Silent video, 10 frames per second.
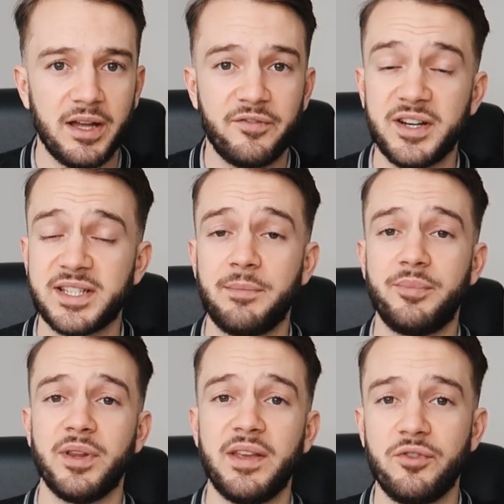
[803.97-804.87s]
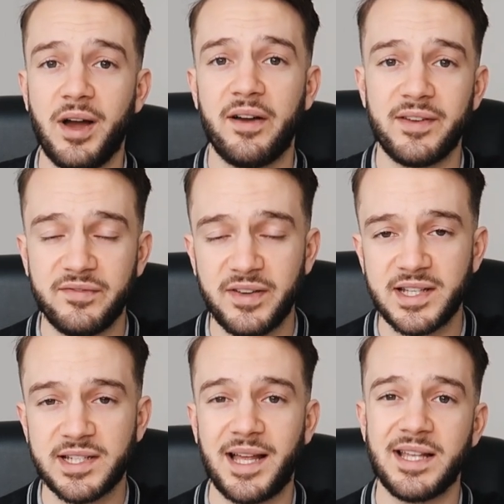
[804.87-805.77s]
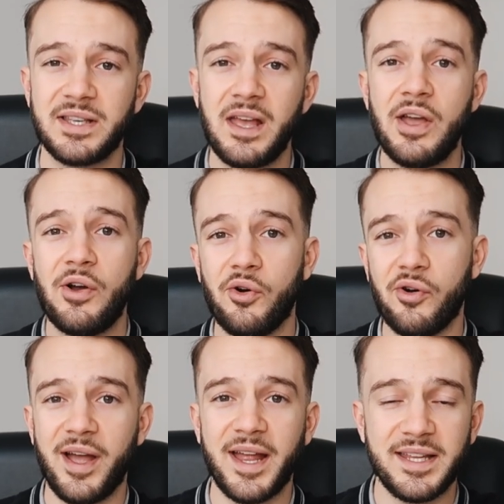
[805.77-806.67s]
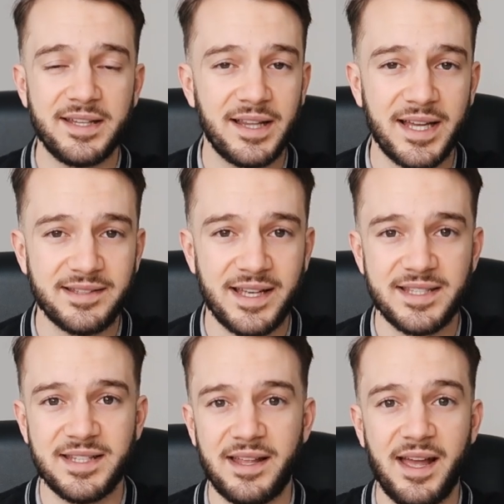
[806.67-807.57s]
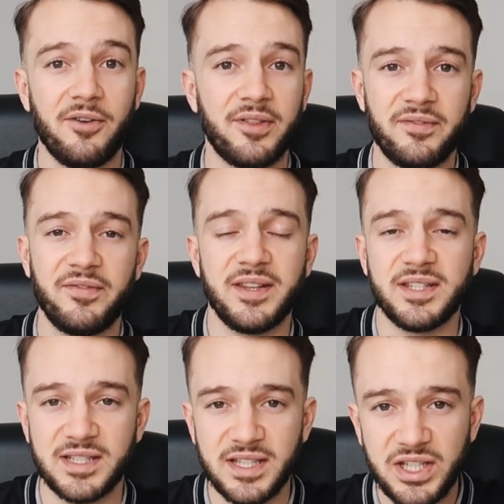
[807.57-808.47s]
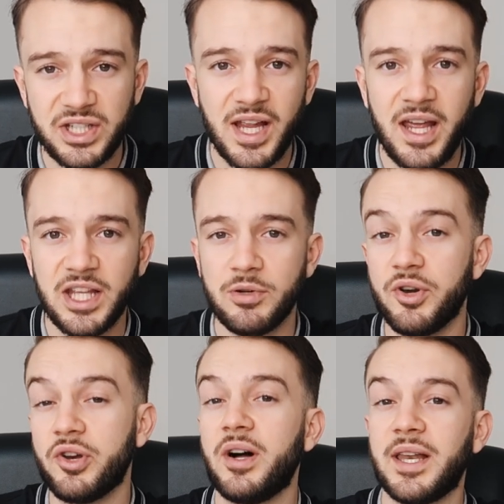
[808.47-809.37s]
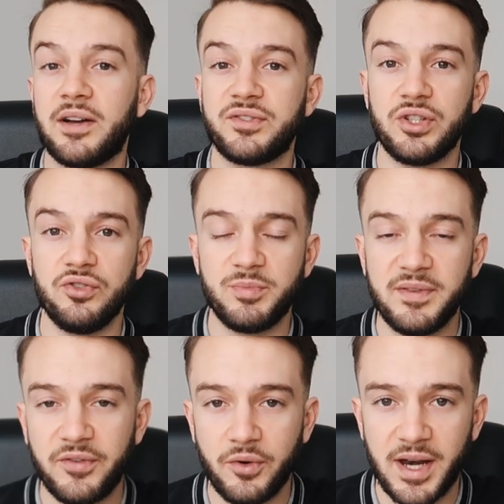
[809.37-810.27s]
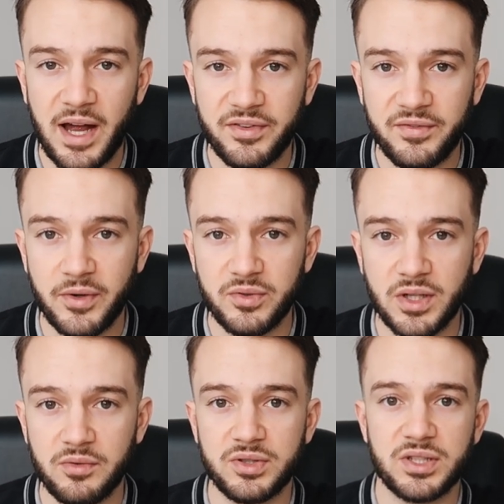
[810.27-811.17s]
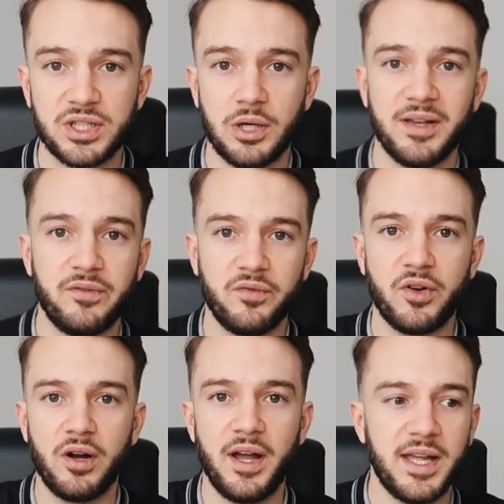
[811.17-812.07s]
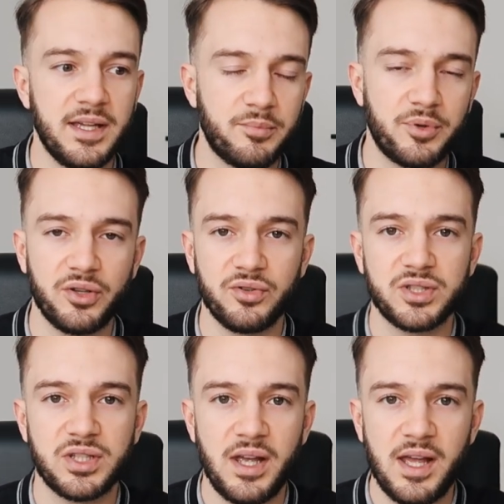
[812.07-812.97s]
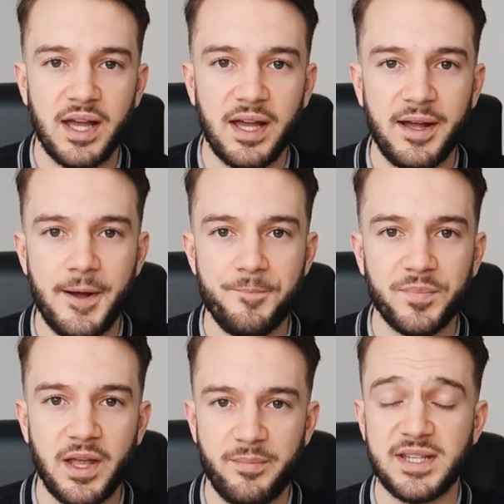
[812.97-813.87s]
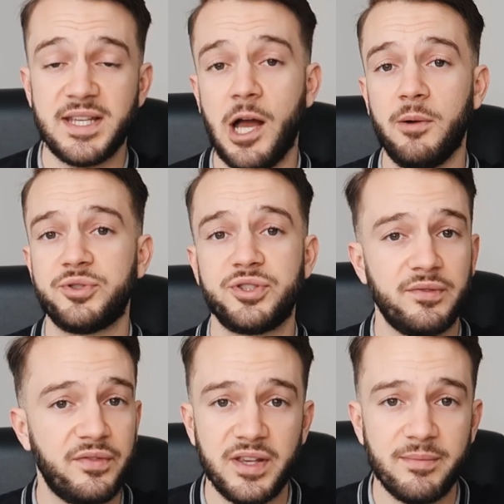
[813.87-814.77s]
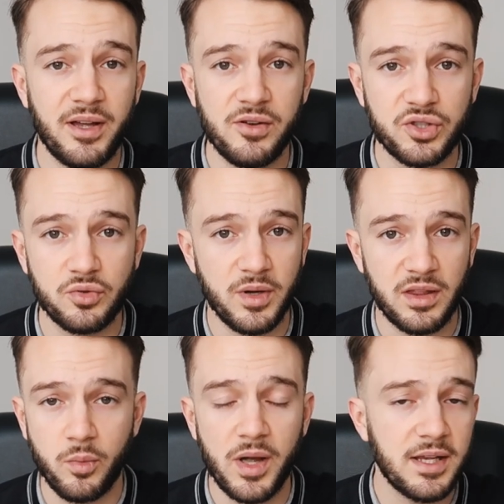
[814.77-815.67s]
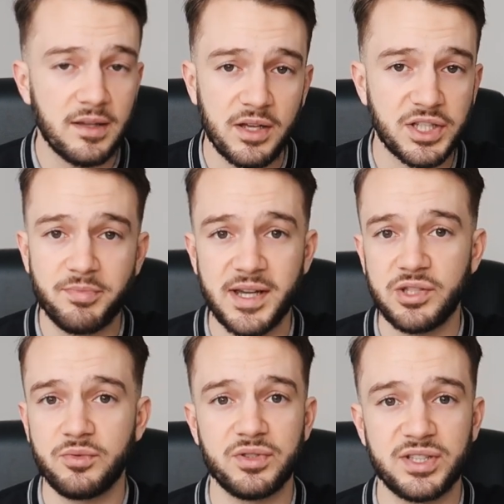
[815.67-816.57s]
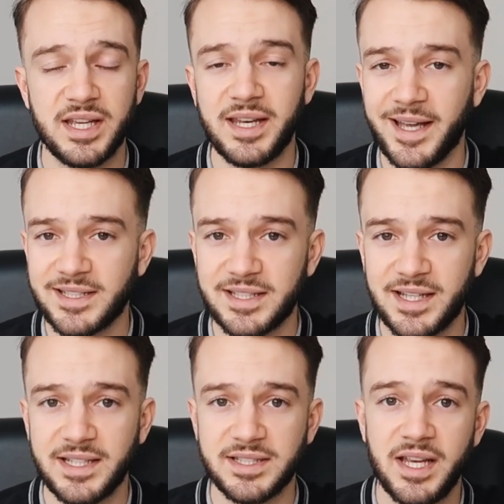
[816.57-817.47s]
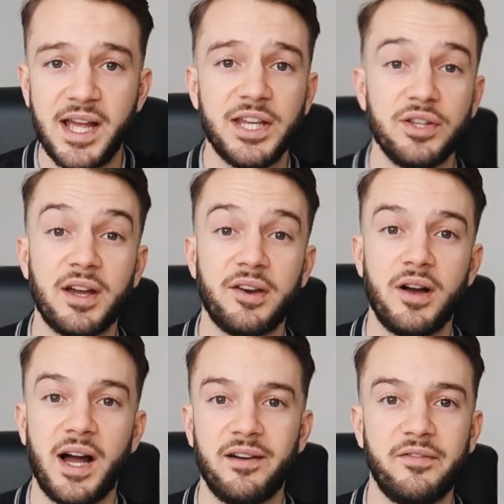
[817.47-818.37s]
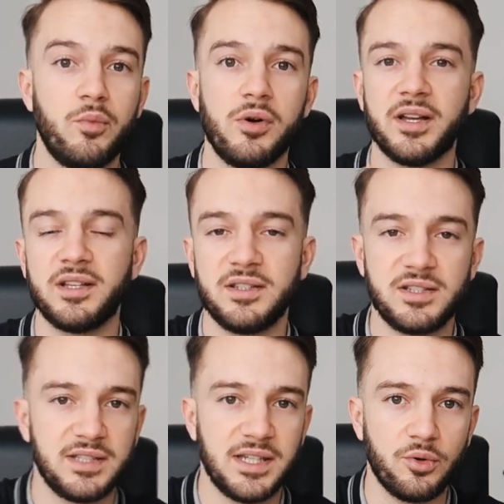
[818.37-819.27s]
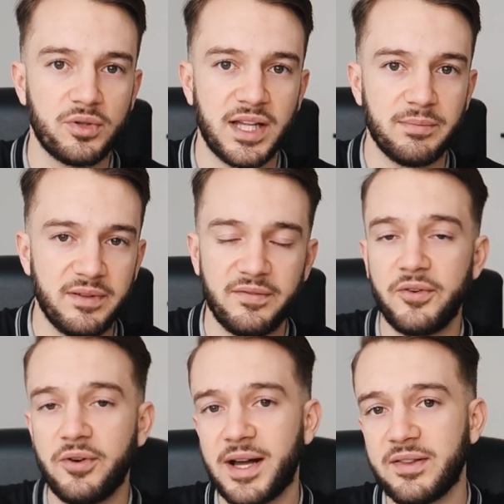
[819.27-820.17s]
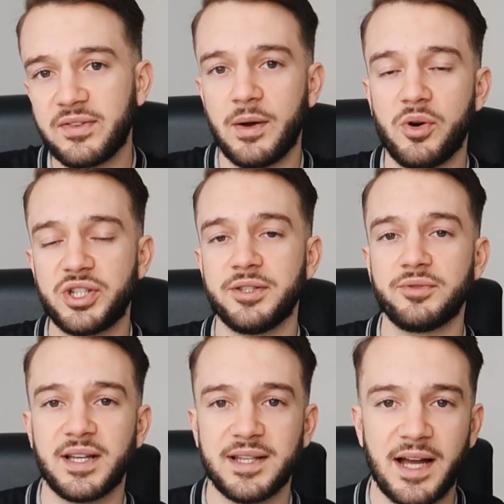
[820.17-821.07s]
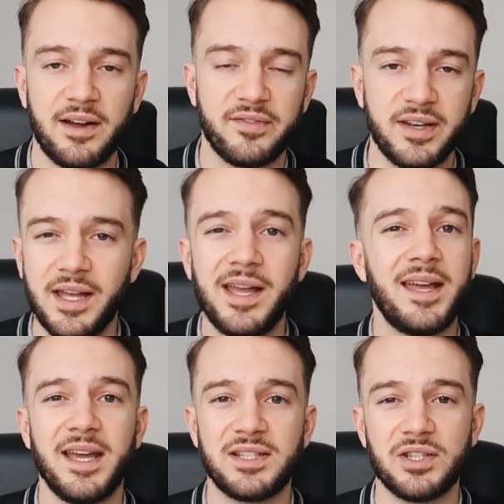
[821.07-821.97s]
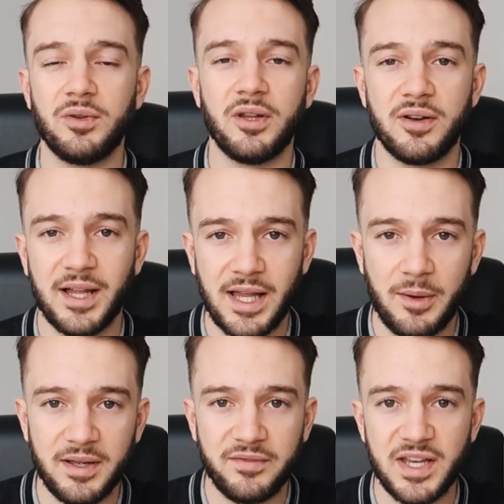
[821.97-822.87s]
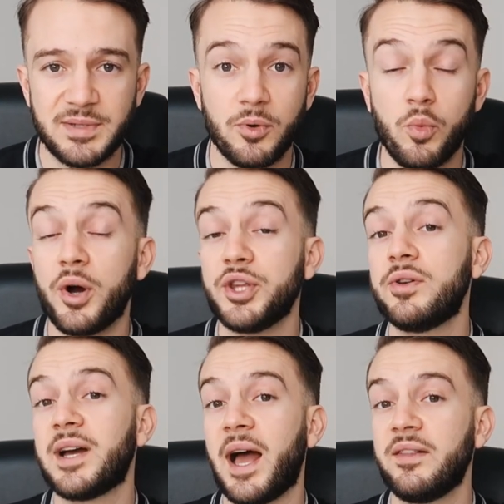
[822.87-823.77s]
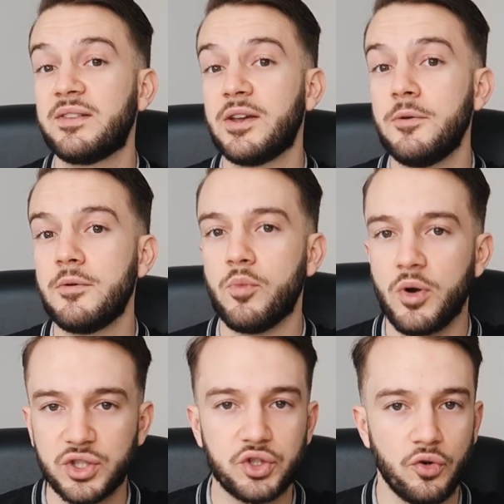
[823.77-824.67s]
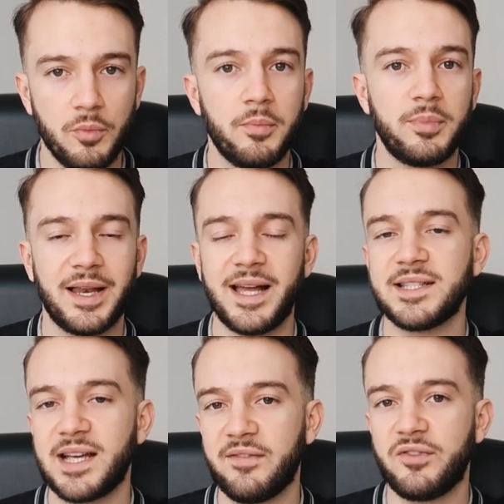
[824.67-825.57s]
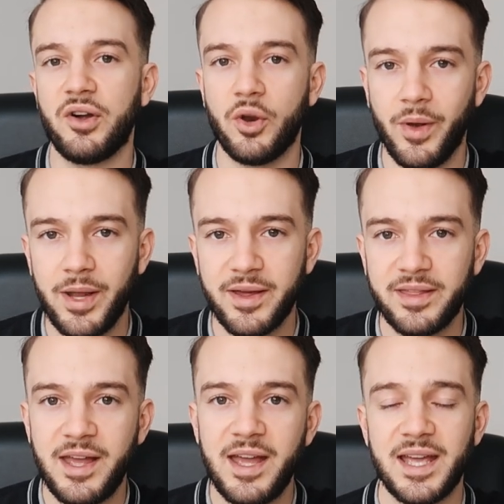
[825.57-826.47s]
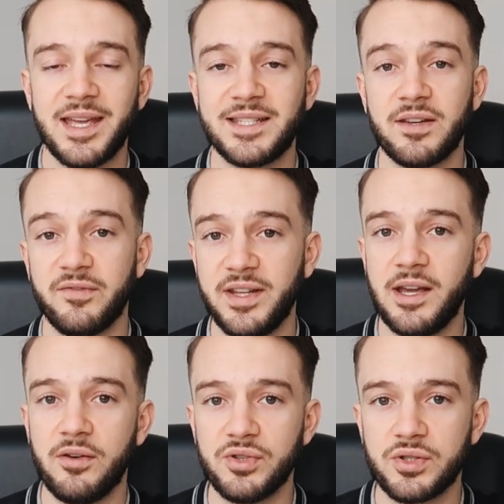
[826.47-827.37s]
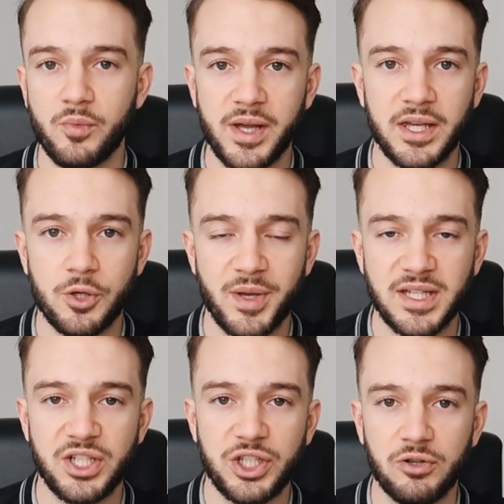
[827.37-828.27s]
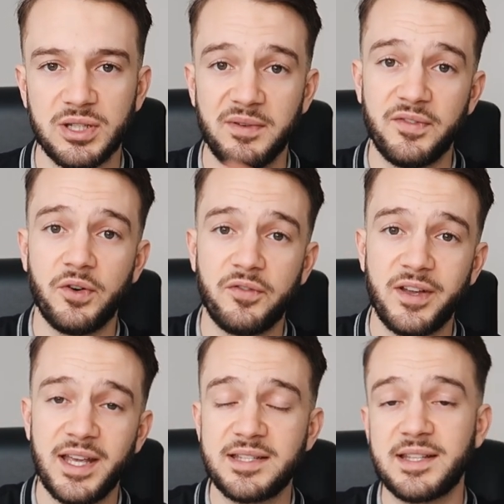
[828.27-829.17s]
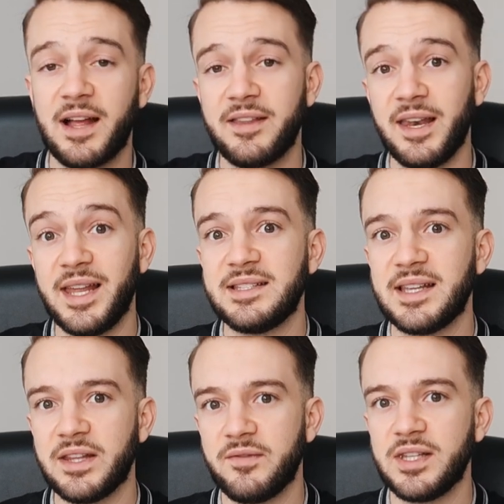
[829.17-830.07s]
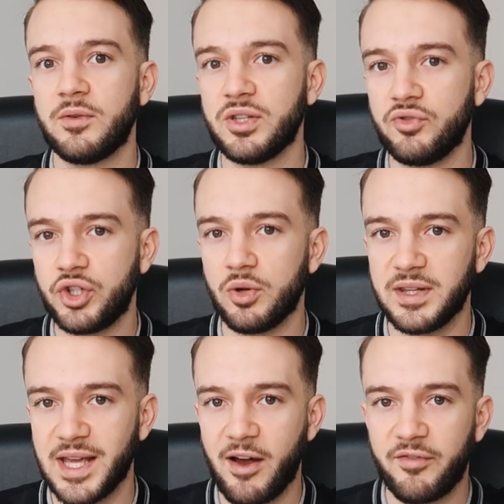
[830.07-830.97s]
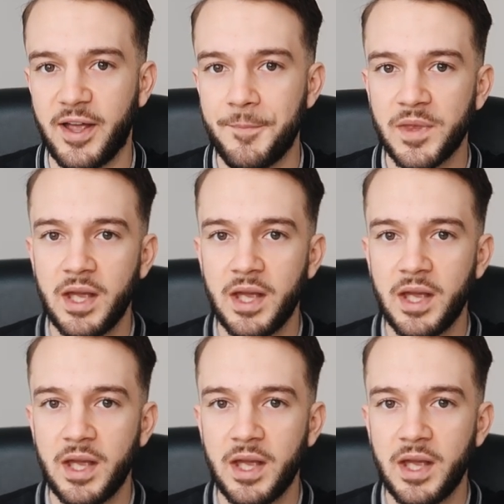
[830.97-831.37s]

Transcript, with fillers: For example, if you have a fitness client or any client that is in the health and fitness niche, you are not allowed to use before and after photos. So if you've got a product that basically helps females with weight loss by doing certain exercises, you cannot have what she looked like beforehand and what she looked like after it. It's no longer allowed by Facebook. What you can do, what some clients have gotten away with, is videos where you basically show the before first, and then later in the video you show the after.